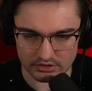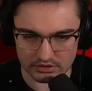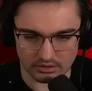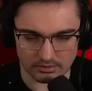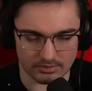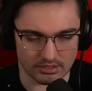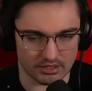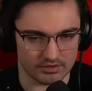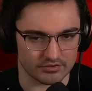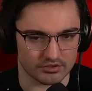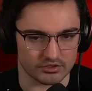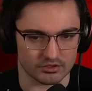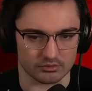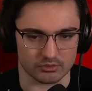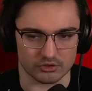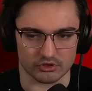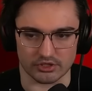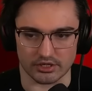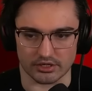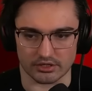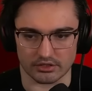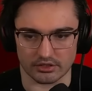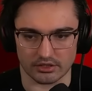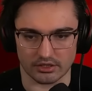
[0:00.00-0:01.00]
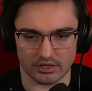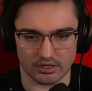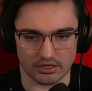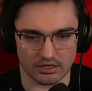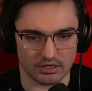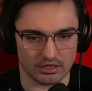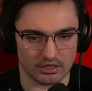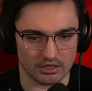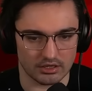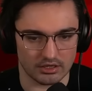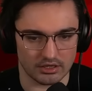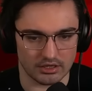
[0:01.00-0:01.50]
I'm going to have to double check.
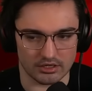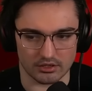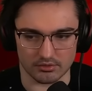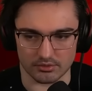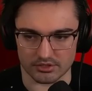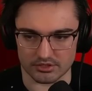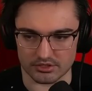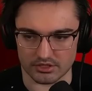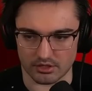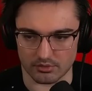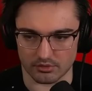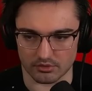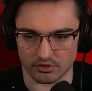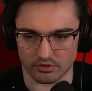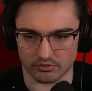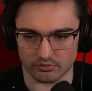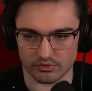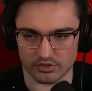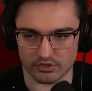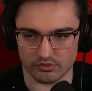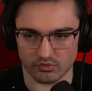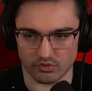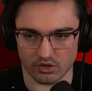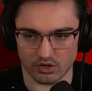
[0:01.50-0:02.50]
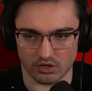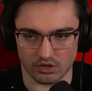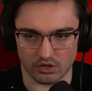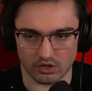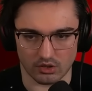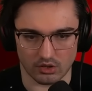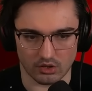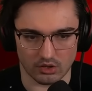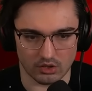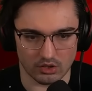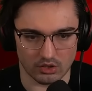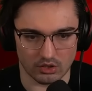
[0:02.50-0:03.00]
Anyways, yeah, we're going to
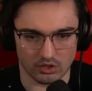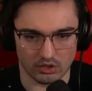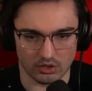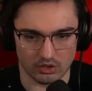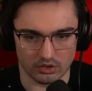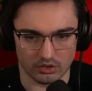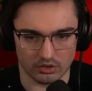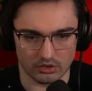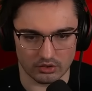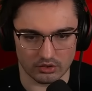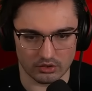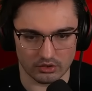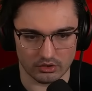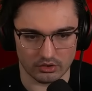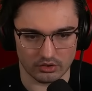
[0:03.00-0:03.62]
reroll.